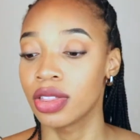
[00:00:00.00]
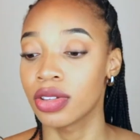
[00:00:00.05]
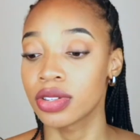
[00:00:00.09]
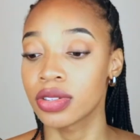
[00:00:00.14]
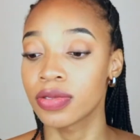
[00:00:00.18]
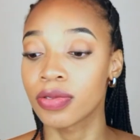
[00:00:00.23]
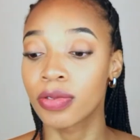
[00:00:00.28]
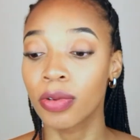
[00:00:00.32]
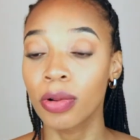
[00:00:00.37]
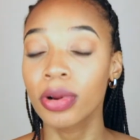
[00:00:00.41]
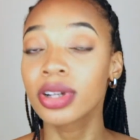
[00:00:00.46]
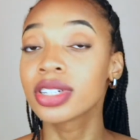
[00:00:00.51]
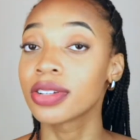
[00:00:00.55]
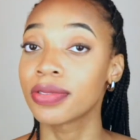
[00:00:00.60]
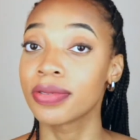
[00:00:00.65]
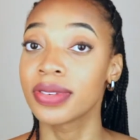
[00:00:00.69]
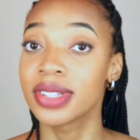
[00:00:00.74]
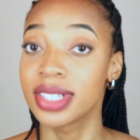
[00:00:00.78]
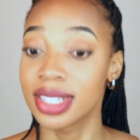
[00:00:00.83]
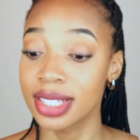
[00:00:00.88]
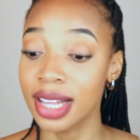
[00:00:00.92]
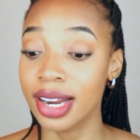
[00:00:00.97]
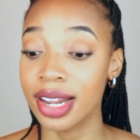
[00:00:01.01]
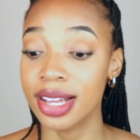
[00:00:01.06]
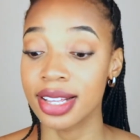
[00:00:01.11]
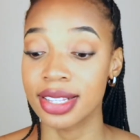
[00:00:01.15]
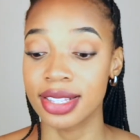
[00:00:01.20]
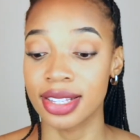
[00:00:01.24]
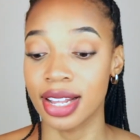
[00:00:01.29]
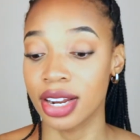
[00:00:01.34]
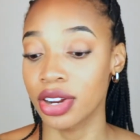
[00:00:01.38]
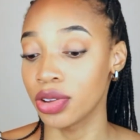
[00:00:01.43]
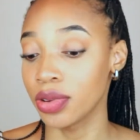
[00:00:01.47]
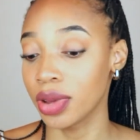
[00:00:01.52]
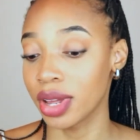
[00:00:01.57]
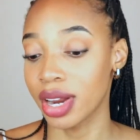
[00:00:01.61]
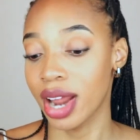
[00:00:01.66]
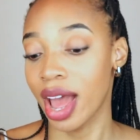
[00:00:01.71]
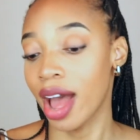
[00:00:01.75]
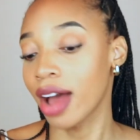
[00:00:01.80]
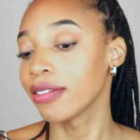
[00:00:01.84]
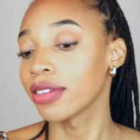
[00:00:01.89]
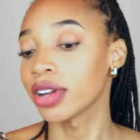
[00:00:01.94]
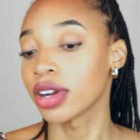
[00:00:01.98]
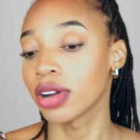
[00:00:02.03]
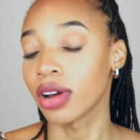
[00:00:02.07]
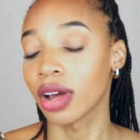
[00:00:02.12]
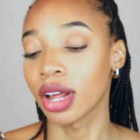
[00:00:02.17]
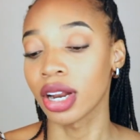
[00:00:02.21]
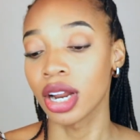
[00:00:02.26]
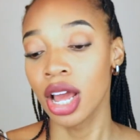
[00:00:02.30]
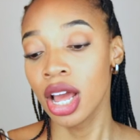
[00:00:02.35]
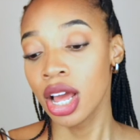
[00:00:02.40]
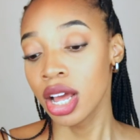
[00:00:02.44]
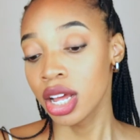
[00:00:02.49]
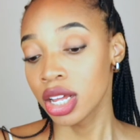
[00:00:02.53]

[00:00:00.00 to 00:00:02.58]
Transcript: There's 4 different settings that you can have it on.